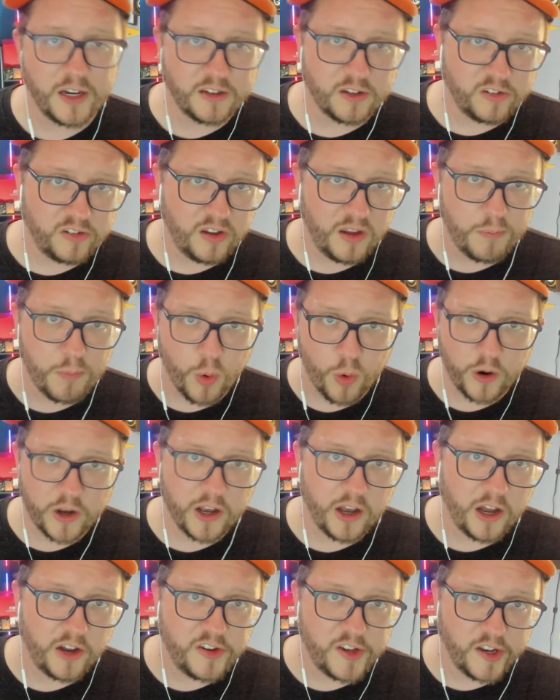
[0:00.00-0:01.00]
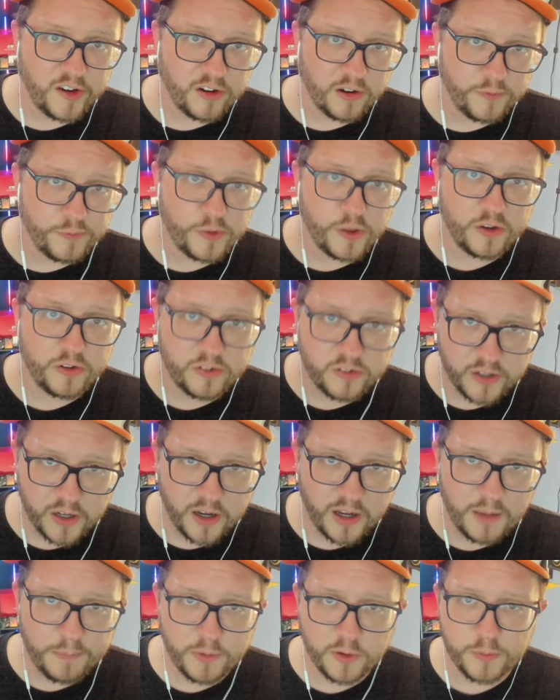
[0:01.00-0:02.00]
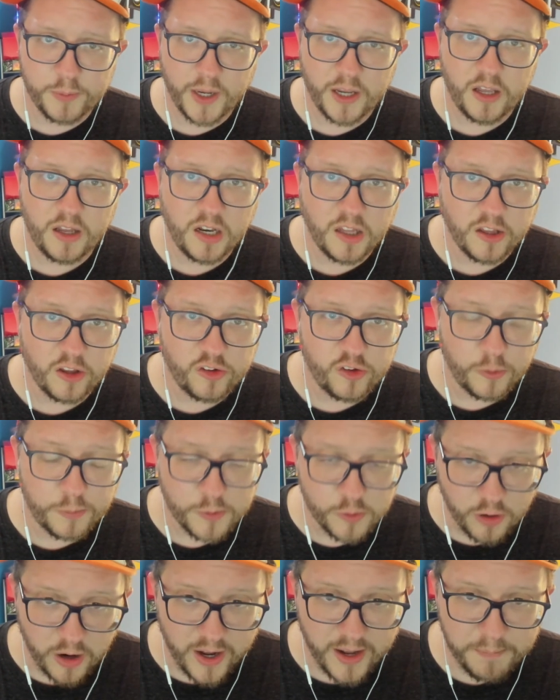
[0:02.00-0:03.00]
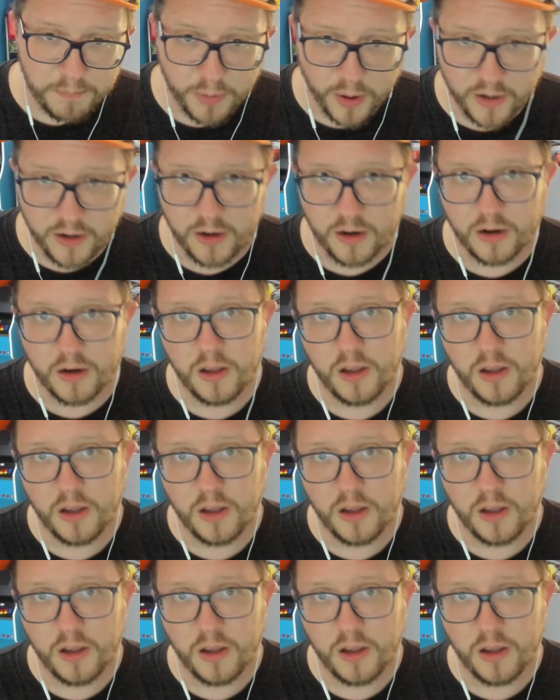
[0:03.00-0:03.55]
to see more content of this type is by hitting the subscribe button.